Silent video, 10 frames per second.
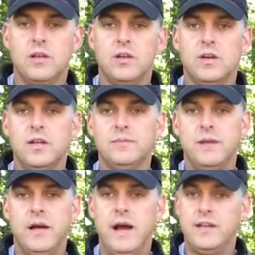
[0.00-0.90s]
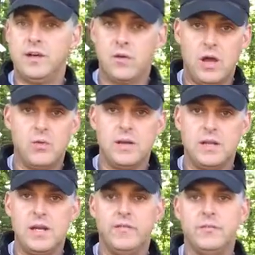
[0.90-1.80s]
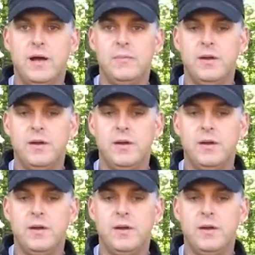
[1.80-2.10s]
good, I don't own any of them.